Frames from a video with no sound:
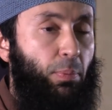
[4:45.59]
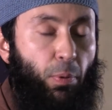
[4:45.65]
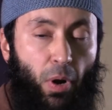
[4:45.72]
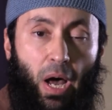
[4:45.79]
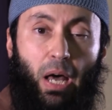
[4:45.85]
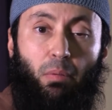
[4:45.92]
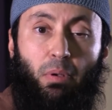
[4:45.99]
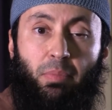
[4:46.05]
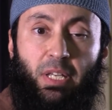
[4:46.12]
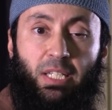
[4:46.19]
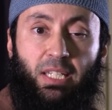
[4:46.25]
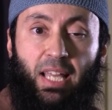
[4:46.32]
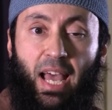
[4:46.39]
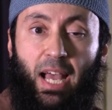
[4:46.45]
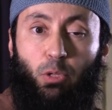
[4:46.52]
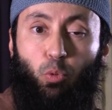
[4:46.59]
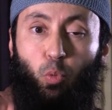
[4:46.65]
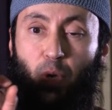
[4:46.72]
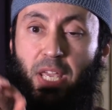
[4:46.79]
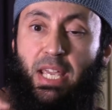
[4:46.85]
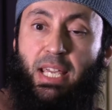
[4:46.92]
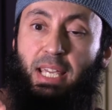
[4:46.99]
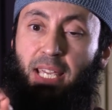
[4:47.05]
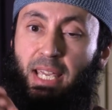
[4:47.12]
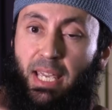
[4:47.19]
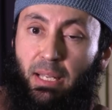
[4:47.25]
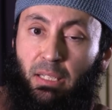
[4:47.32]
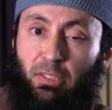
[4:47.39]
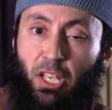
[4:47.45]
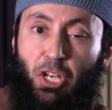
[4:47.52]
the problem is that we
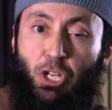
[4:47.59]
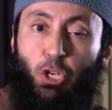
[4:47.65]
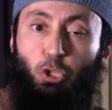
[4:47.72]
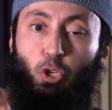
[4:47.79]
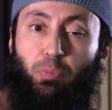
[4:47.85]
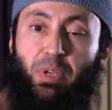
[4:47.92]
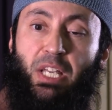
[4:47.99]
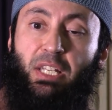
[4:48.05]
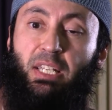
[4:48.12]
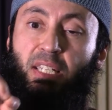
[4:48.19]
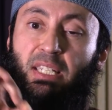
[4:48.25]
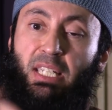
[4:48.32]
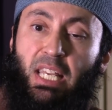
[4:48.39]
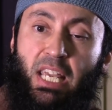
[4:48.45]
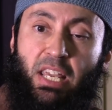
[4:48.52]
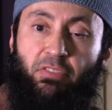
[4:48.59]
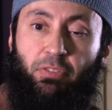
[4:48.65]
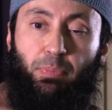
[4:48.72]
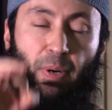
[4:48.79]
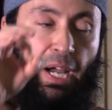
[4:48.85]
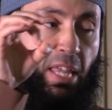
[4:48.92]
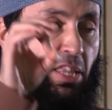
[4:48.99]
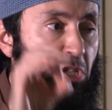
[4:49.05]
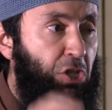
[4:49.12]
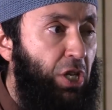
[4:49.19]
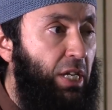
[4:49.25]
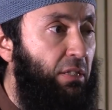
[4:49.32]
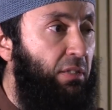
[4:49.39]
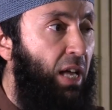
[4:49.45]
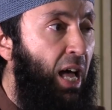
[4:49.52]
continue to be deceived by the
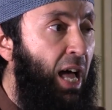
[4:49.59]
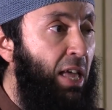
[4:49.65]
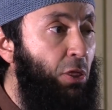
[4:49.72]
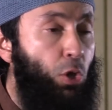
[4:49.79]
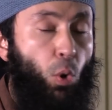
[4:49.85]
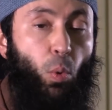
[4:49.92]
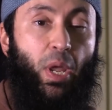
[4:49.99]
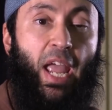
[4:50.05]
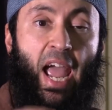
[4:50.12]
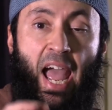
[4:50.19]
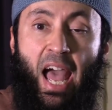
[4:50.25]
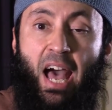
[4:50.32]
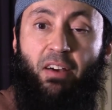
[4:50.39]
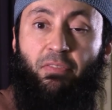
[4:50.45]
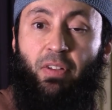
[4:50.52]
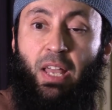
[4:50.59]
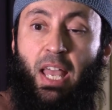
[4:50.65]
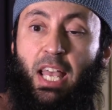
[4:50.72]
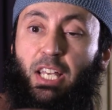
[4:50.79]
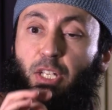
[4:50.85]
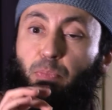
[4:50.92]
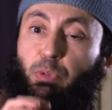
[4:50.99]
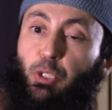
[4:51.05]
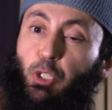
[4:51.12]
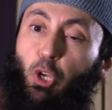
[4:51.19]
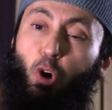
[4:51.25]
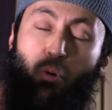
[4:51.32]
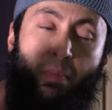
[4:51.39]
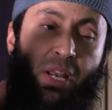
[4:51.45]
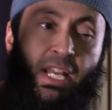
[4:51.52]
shaitan, though we have
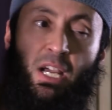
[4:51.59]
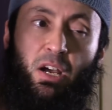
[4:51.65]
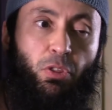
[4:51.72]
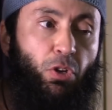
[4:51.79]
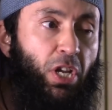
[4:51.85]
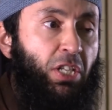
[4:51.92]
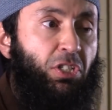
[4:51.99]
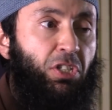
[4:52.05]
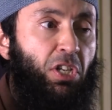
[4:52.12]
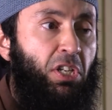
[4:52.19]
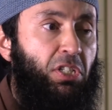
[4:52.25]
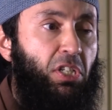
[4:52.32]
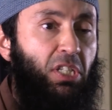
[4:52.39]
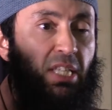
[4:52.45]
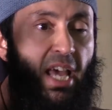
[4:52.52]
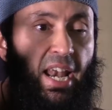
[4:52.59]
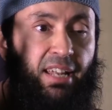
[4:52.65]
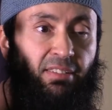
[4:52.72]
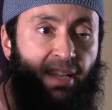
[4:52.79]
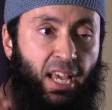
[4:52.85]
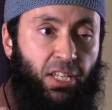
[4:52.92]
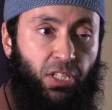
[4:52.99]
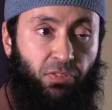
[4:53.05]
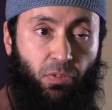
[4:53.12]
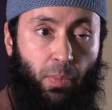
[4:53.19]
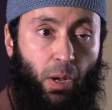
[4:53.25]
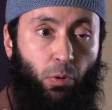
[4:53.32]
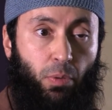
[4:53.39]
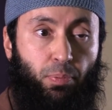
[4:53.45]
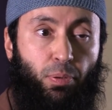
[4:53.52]
so many other instances that attest
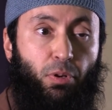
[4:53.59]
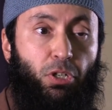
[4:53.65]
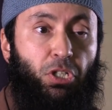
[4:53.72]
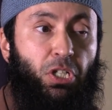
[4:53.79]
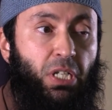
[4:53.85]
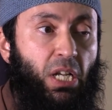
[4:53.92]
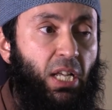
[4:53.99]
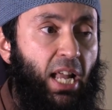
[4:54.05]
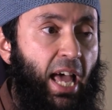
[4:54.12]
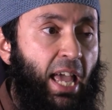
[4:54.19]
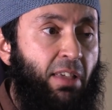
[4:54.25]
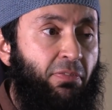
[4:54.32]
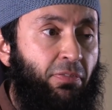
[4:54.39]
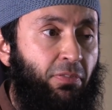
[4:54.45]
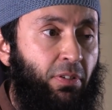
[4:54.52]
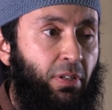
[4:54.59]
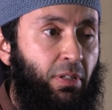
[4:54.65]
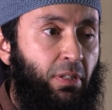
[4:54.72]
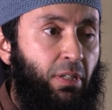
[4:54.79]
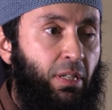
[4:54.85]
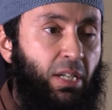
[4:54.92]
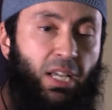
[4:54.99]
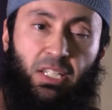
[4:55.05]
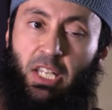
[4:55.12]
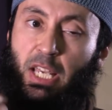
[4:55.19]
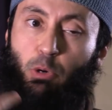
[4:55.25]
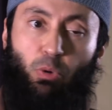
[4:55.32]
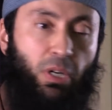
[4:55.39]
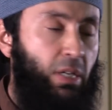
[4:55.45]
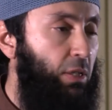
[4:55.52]
from our personal life, because
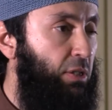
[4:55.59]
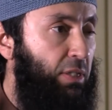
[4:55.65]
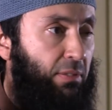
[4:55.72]
he